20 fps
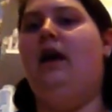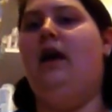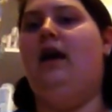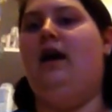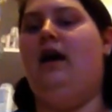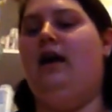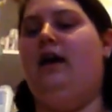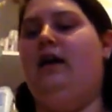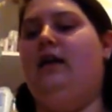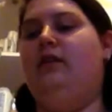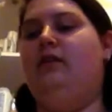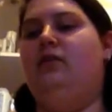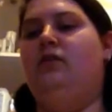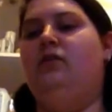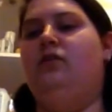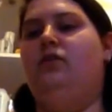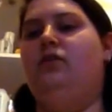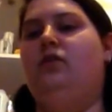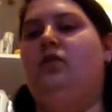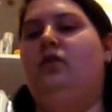
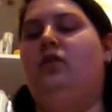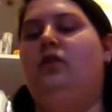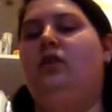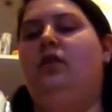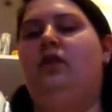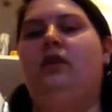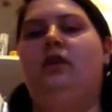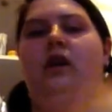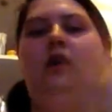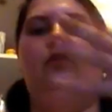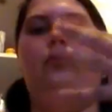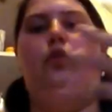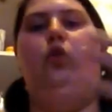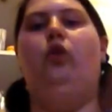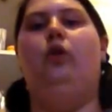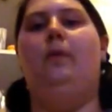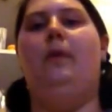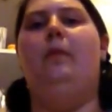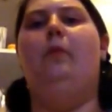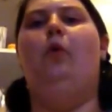and I'll
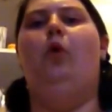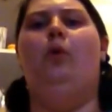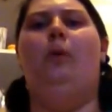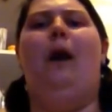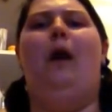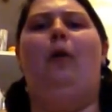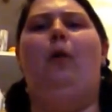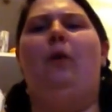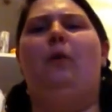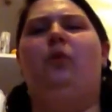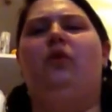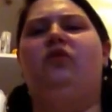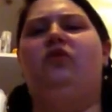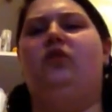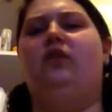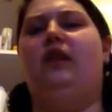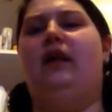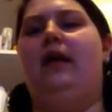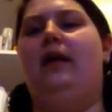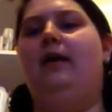talk a bit more about when we're
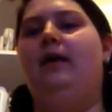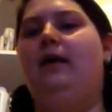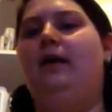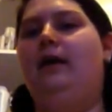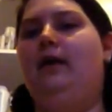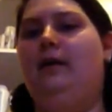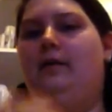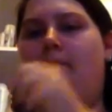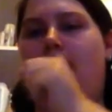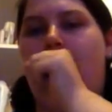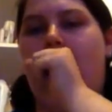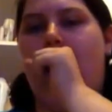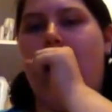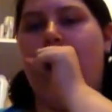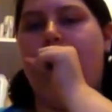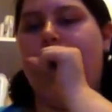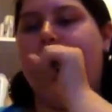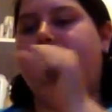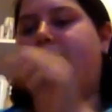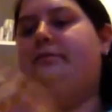doing
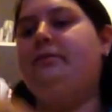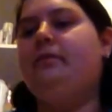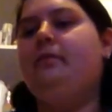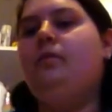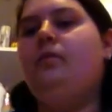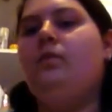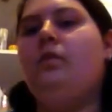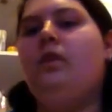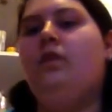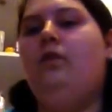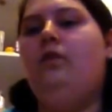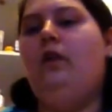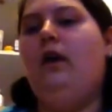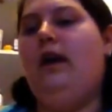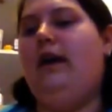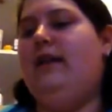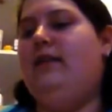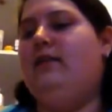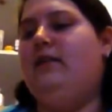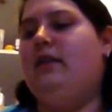it.
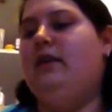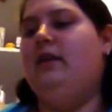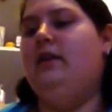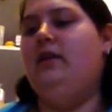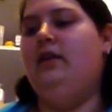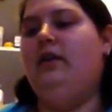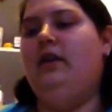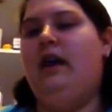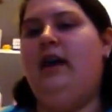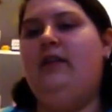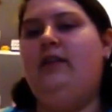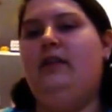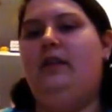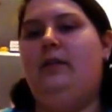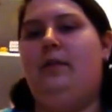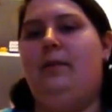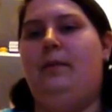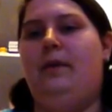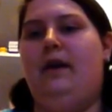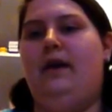Right, Curtain
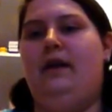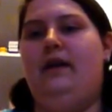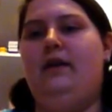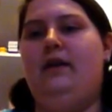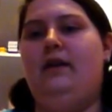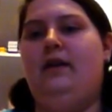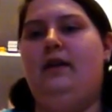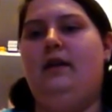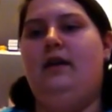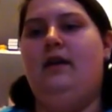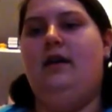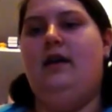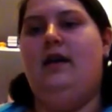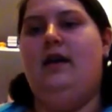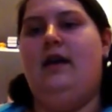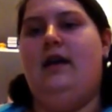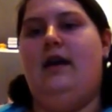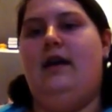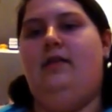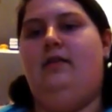Up on Murder.
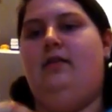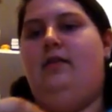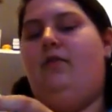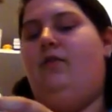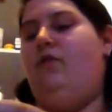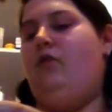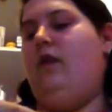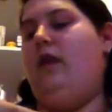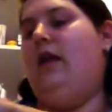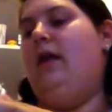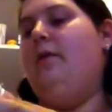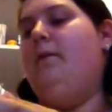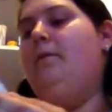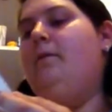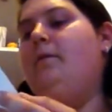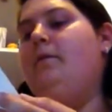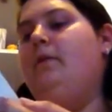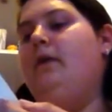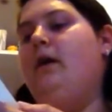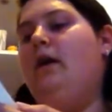It's a thriller.
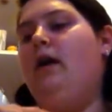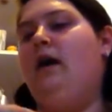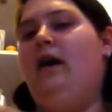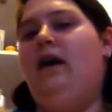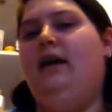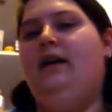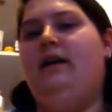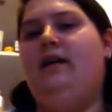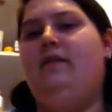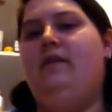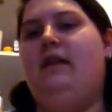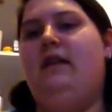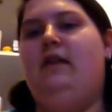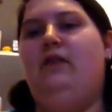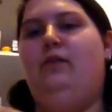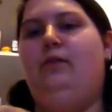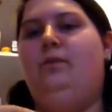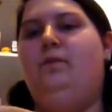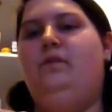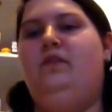I'll give you a
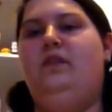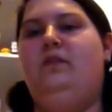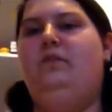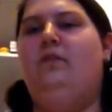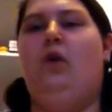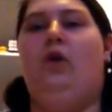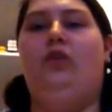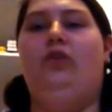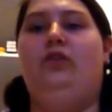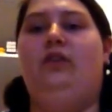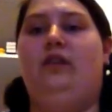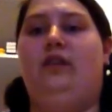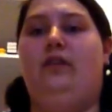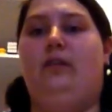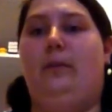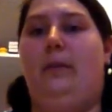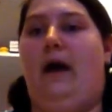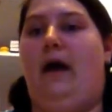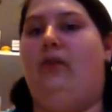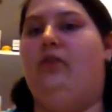little synopsis
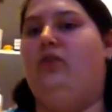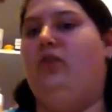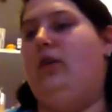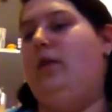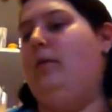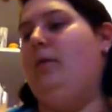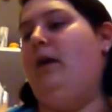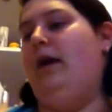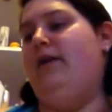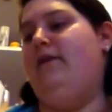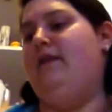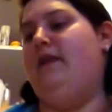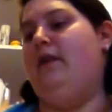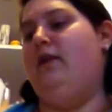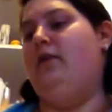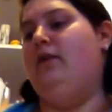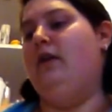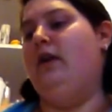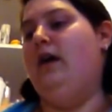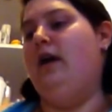about it and my
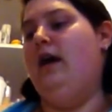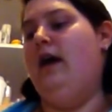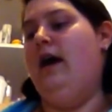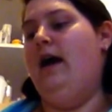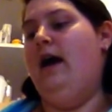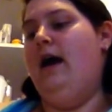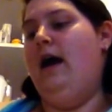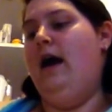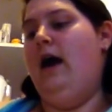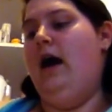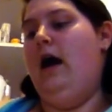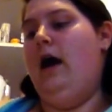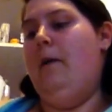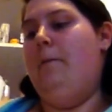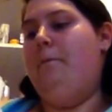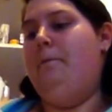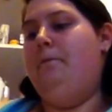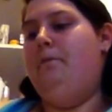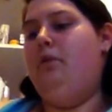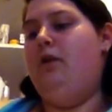views.
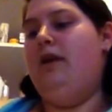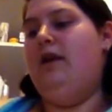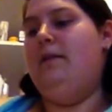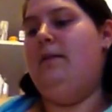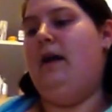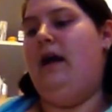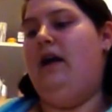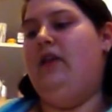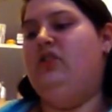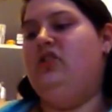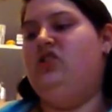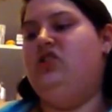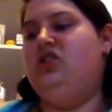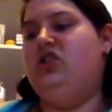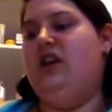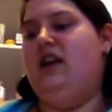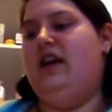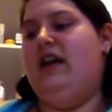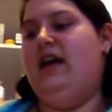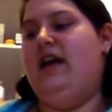Pretty
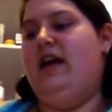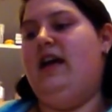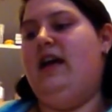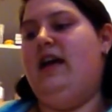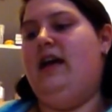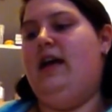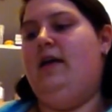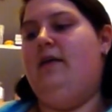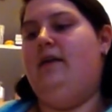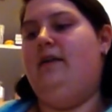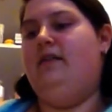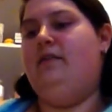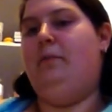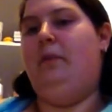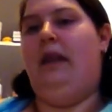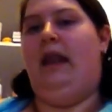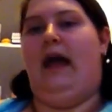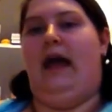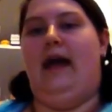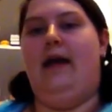much, it's a
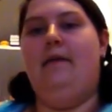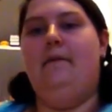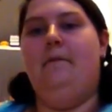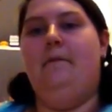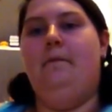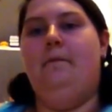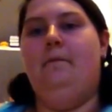play.